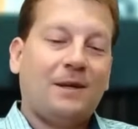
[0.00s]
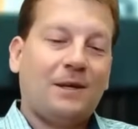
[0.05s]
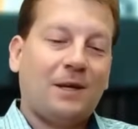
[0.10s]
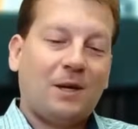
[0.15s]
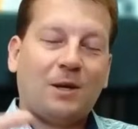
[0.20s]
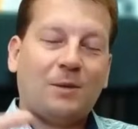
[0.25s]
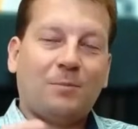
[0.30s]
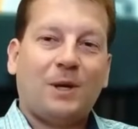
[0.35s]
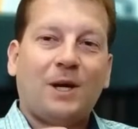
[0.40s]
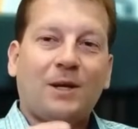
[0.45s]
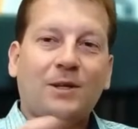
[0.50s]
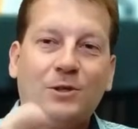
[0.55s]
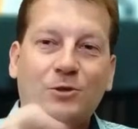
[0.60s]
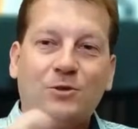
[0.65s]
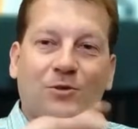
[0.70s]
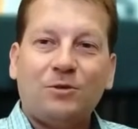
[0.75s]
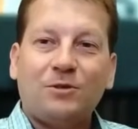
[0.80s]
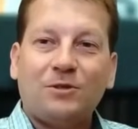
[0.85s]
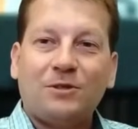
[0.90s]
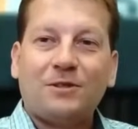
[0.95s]
Our
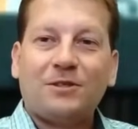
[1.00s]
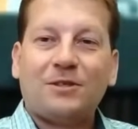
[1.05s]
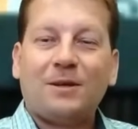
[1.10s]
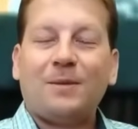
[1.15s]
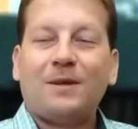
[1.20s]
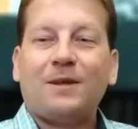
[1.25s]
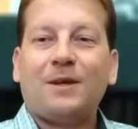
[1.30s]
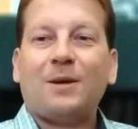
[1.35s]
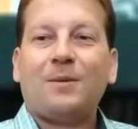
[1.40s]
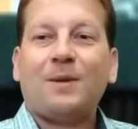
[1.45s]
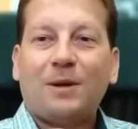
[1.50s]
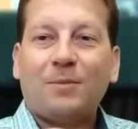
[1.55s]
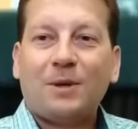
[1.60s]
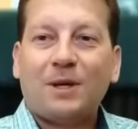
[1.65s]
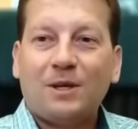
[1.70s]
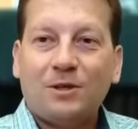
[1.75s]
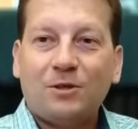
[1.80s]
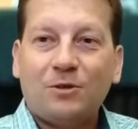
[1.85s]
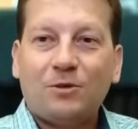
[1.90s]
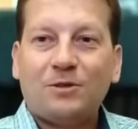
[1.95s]
particles, subatomic
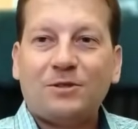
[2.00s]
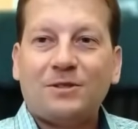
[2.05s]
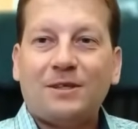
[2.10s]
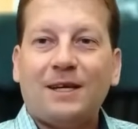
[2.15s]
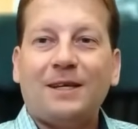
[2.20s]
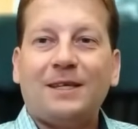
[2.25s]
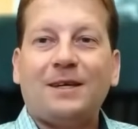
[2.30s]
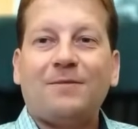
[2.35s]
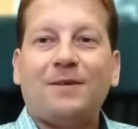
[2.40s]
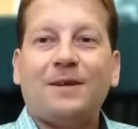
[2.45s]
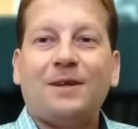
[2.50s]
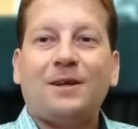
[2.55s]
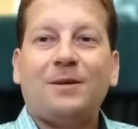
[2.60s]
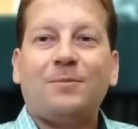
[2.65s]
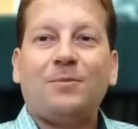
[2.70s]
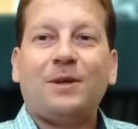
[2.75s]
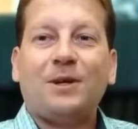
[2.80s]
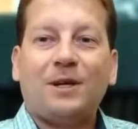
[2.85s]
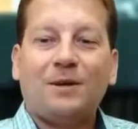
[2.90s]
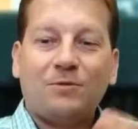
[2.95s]
particles, and even
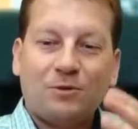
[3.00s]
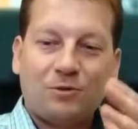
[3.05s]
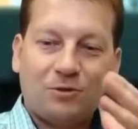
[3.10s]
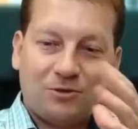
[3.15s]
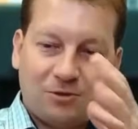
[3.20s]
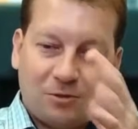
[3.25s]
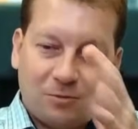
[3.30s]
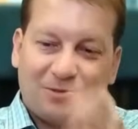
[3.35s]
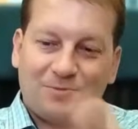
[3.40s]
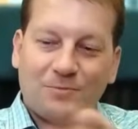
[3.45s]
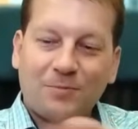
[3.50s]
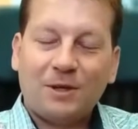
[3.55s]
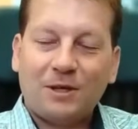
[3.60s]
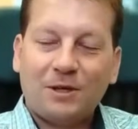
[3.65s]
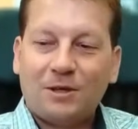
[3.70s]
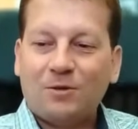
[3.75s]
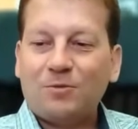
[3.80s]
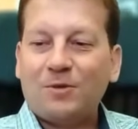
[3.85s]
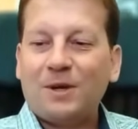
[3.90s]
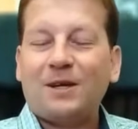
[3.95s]
deeper levels, so to
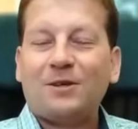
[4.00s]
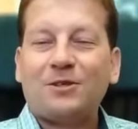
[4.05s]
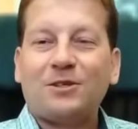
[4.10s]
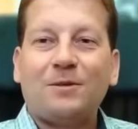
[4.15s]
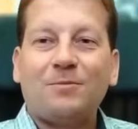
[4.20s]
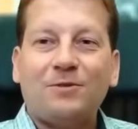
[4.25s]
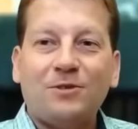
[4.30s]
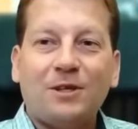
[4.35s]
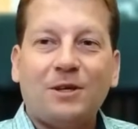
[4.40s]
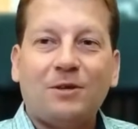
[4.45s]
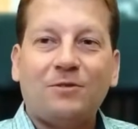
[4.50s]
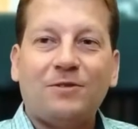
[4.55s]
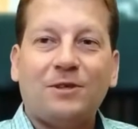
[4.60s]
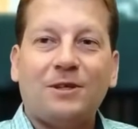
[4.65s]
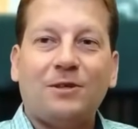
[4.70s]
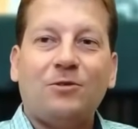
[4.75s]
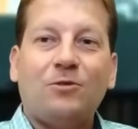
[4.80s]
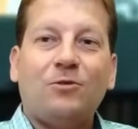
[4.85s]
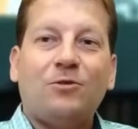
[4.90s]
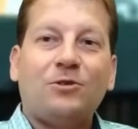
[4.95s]
speak, arrange themselves
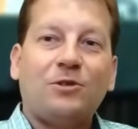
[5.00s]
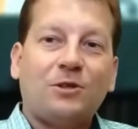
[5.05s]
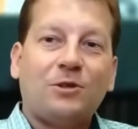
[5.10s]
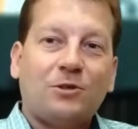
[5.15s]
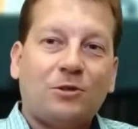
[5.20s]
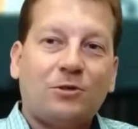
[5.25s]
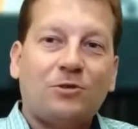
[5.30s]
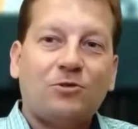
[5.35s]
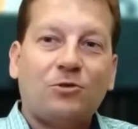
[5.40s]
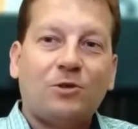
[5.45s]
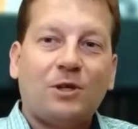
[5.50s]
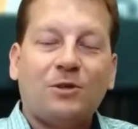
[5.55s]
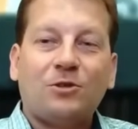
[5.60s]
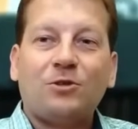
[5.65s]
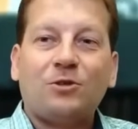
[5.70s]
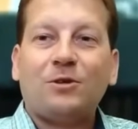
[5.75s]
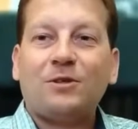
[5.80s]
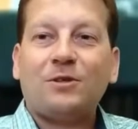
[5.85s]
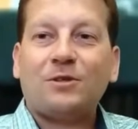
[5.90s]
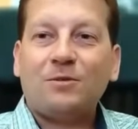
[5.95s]
into certain
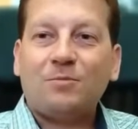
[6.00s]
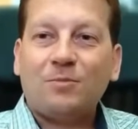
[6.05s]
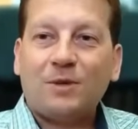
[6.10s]
structures.